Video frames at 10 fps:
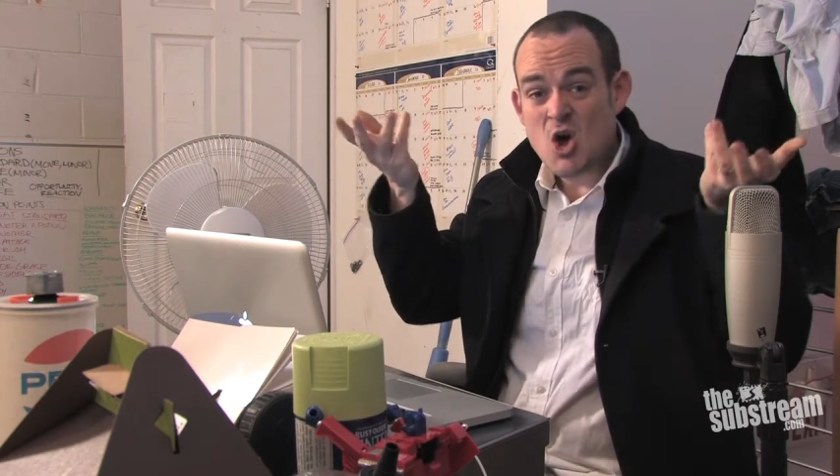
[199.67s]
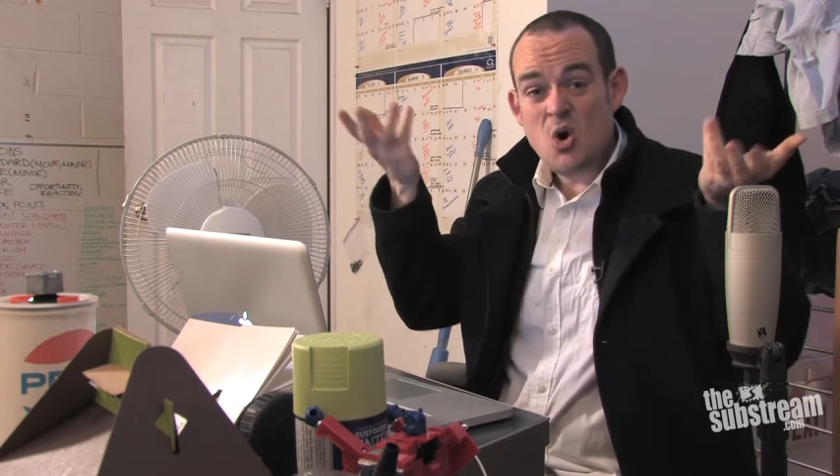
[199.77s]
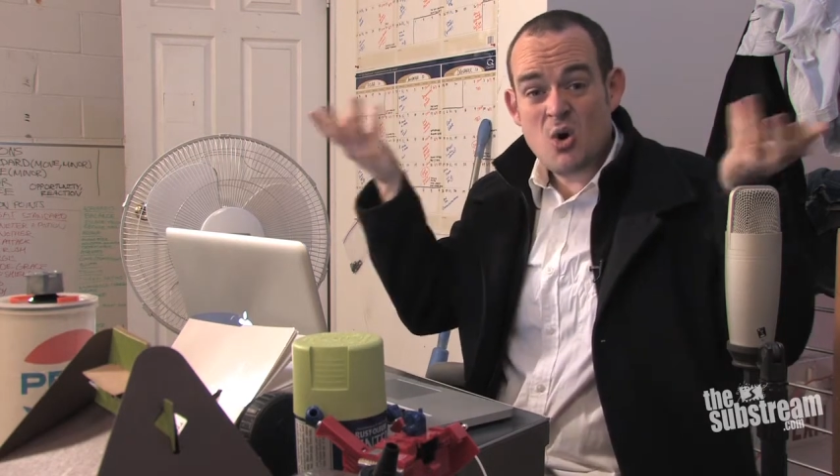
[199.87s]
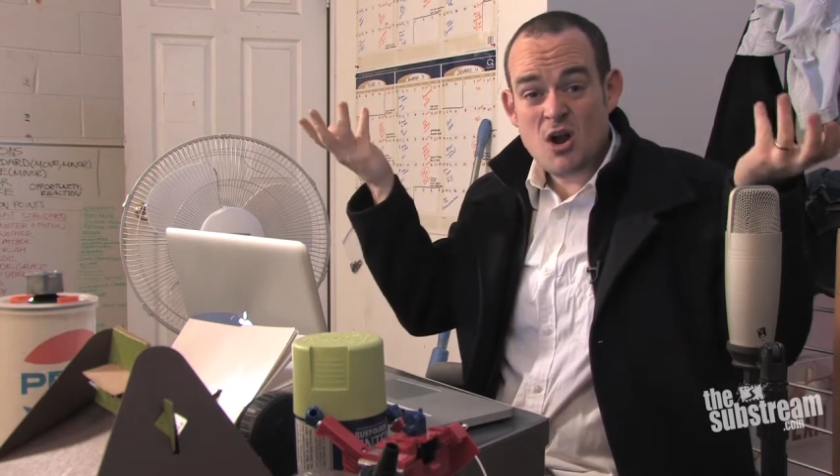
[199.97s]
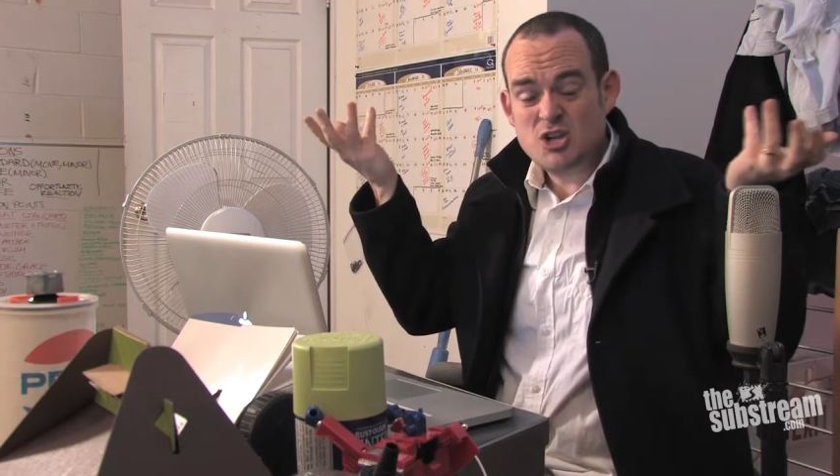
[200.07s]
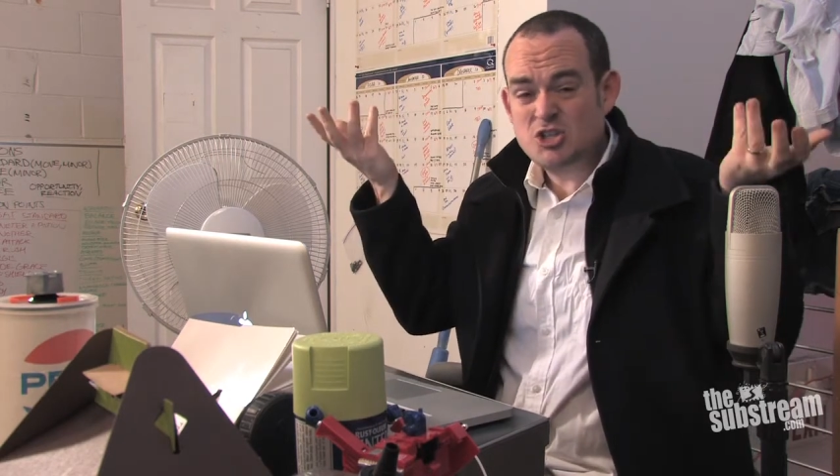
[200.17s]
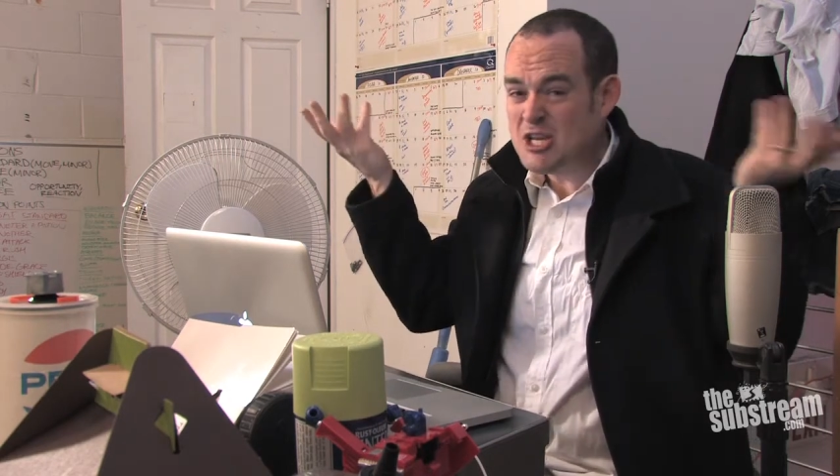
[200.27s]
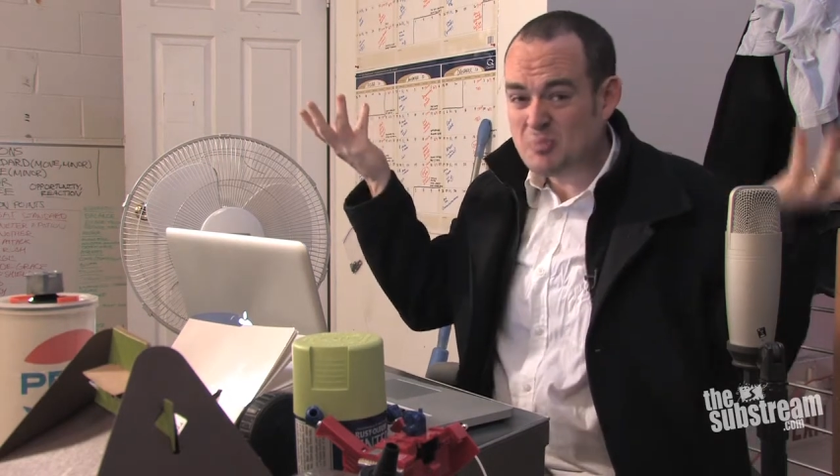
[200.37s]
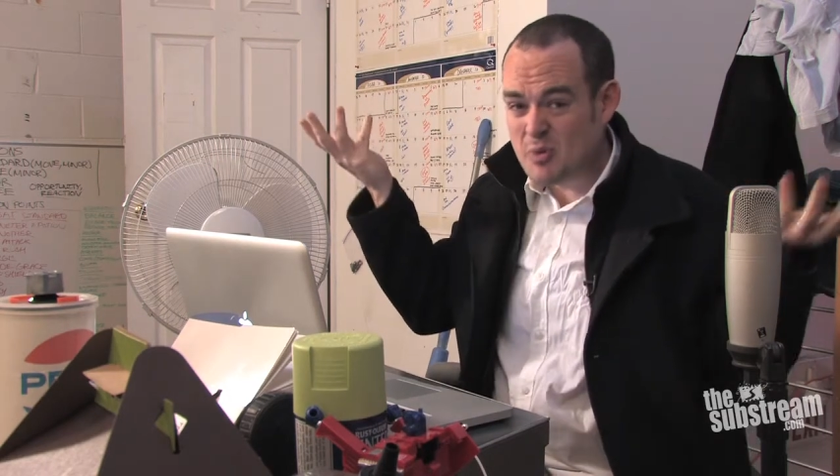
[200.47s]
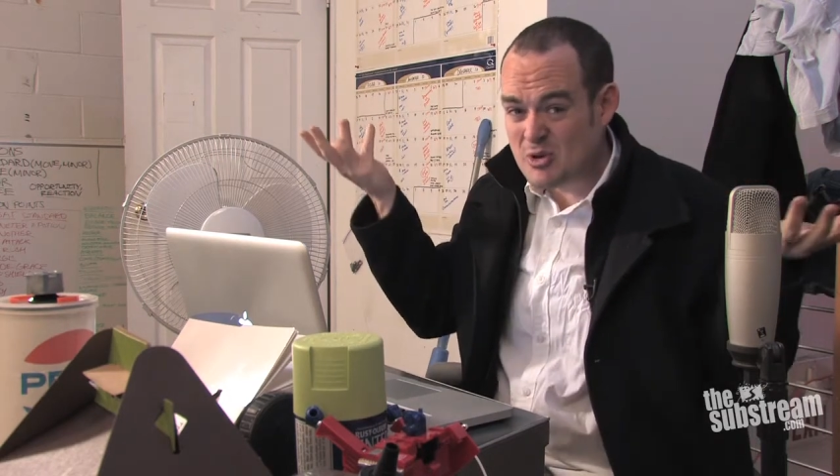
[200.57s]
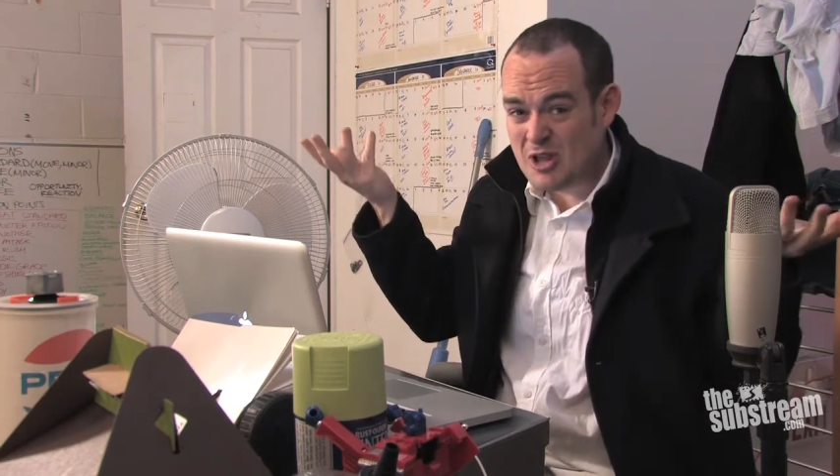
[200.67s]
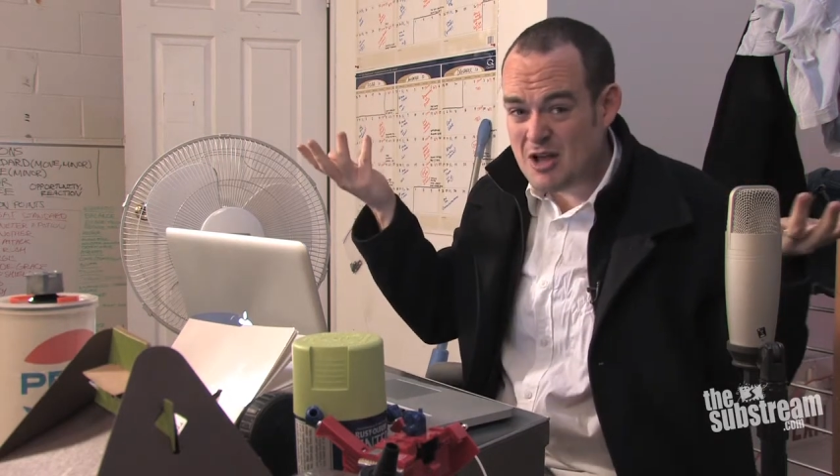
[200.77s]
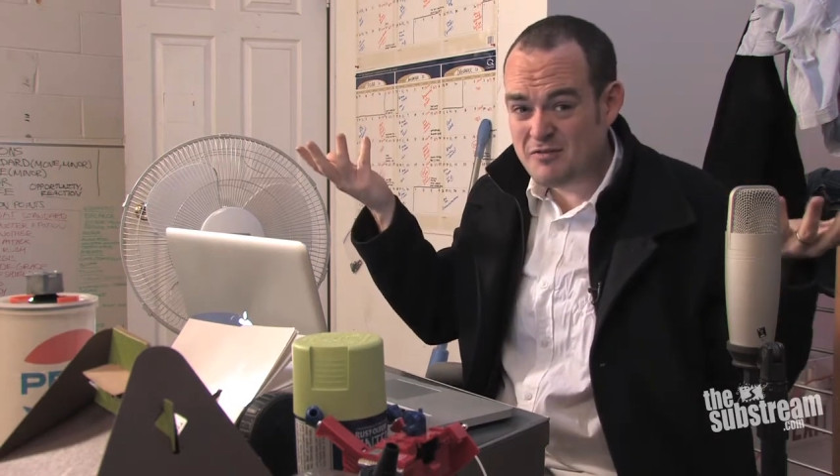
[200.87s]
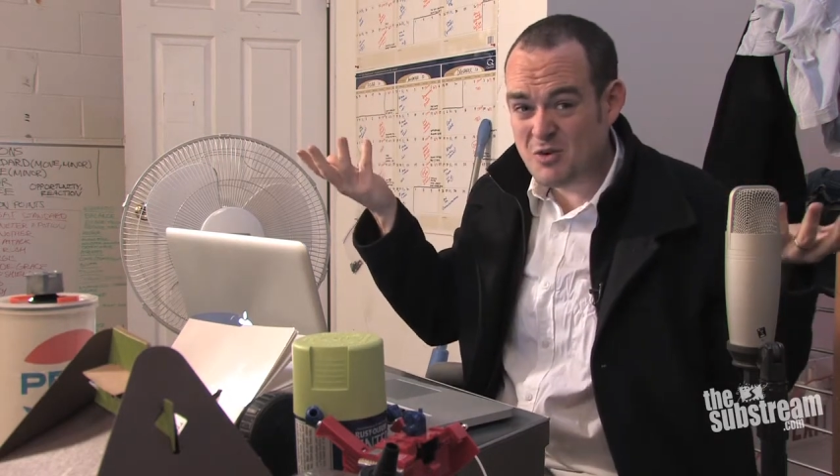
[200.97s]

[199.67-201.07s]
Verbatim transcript: or Shakespeare in Love,